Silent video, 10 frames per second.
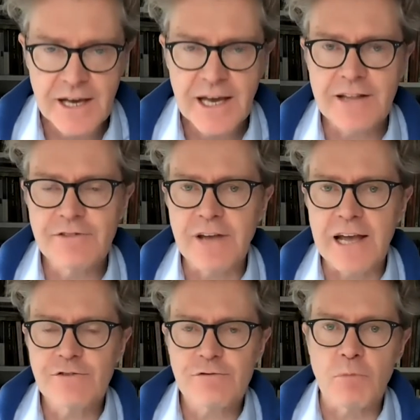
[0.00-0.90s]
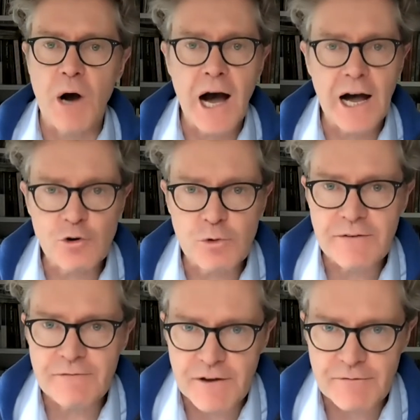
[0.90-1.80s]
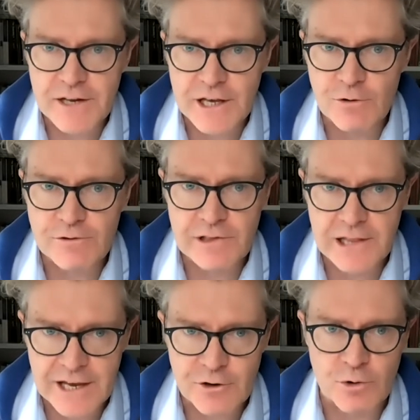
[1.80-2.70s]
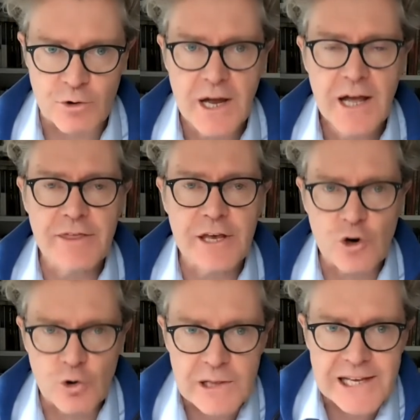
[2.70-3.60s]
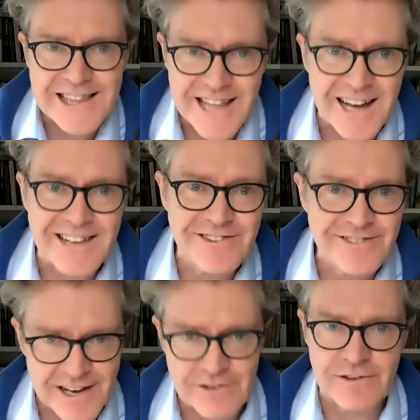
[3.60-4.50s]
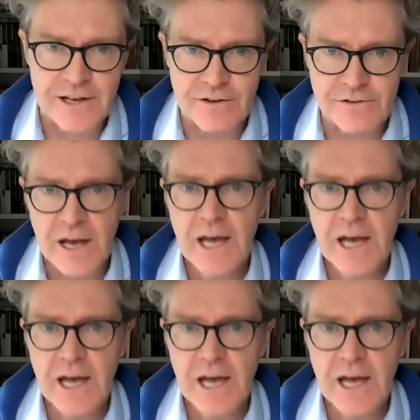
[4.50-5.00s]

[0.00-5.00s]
It dates from 150 years later, the early 960s,